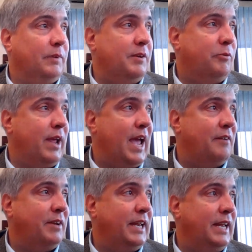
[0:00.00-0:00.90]
if we
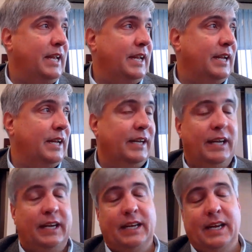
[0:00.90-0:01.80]
have
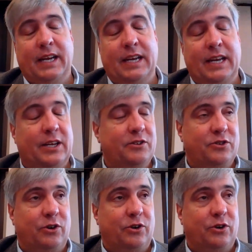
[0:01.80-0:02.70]
any
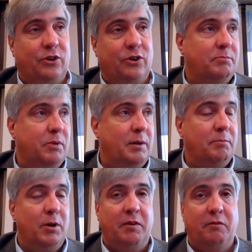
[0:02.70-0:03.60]
concerns in
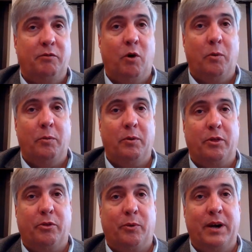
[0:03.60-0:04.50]
moving forward with
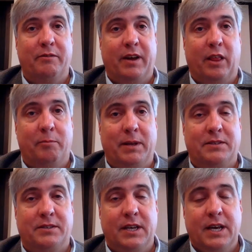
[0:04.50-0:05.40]
the three
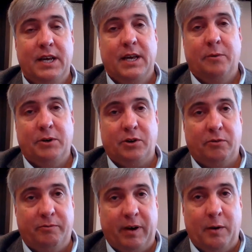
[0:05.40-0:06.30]
developments, which
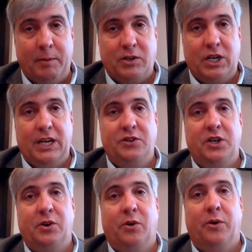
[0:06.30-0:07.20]
are very much
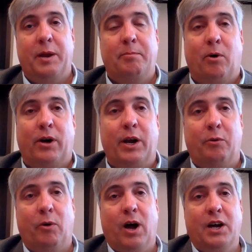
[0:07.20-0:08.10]
hinging on a parking
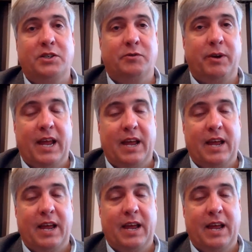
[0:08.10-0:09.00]
garage, if we have
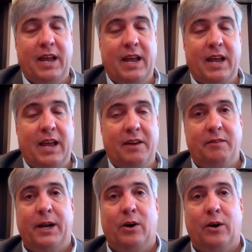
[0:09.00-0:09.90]
any of those things out
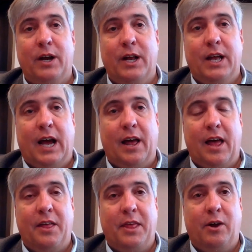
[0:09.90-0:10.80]
there,
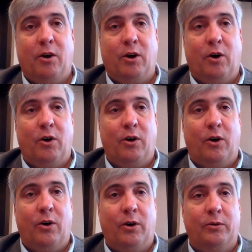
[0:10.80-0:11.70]
I think our
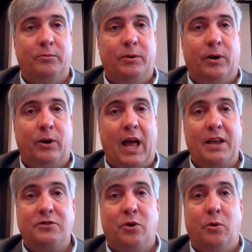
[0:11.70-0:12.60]

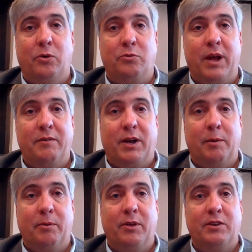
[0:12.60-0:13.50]
last goal is we have a
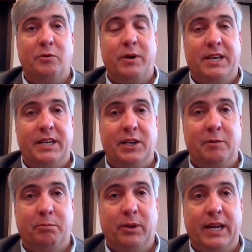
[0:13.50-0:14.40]
couple of things that we didn't
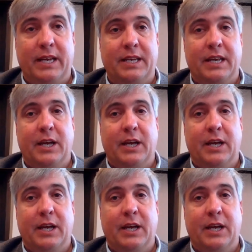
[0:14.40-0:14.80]
complete,